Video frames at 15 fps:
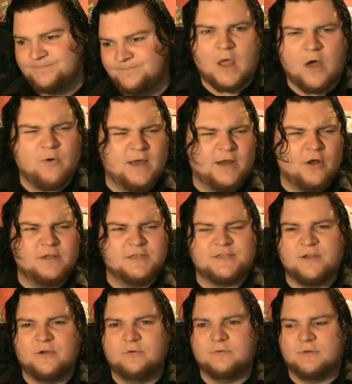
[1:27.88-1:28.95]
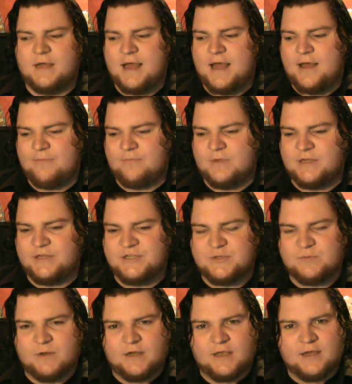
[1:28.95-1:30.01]
Oh, and also, I
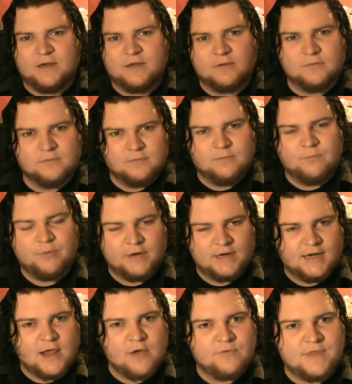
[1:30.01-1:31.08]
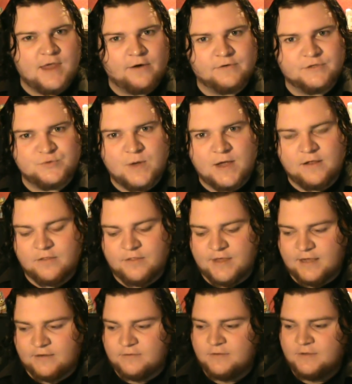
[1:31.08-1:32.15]
just want to kind of put it out there as well
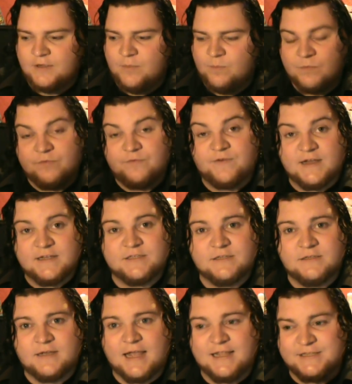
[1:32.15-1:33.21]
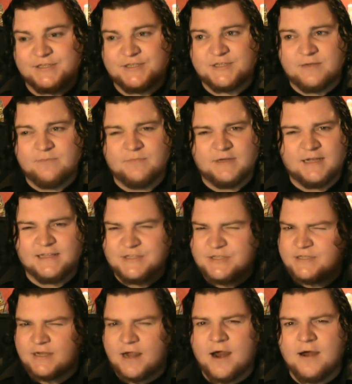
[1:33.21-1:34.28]
that Mufasa and Simba and
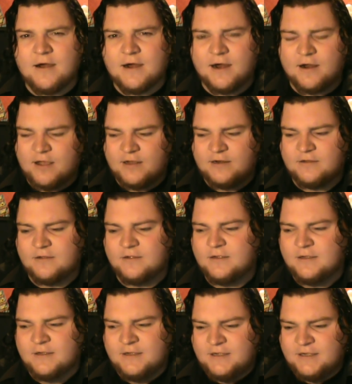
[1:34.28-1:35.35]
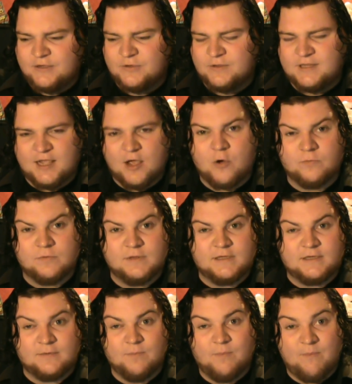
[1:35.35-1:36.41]
Scar are kind of, you know, the
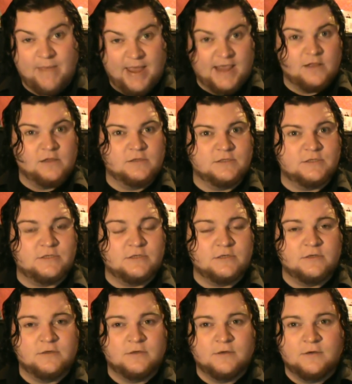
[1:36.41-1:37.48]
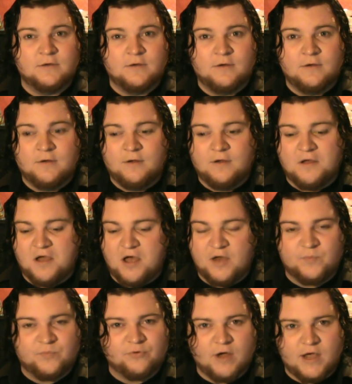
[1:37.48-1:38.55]
only males
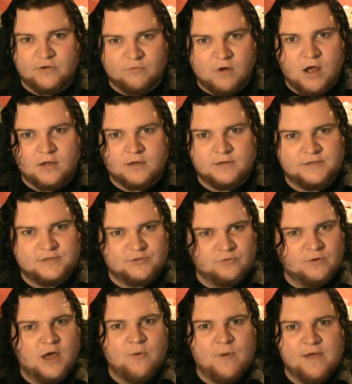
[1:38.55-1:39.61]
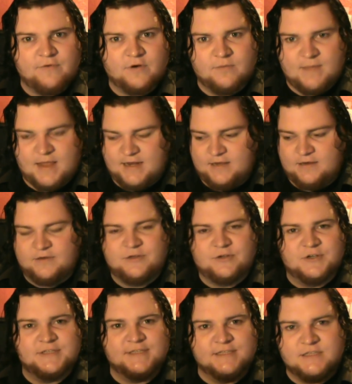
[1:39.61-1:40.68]
on Pride Rock to however many
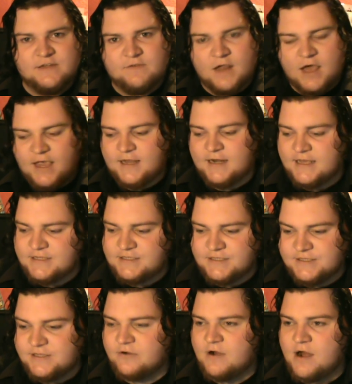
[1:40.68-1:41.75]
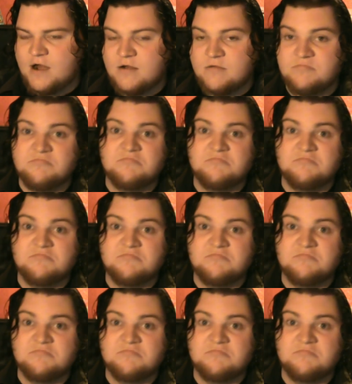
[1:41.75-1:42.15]
dozens of lionesses there are.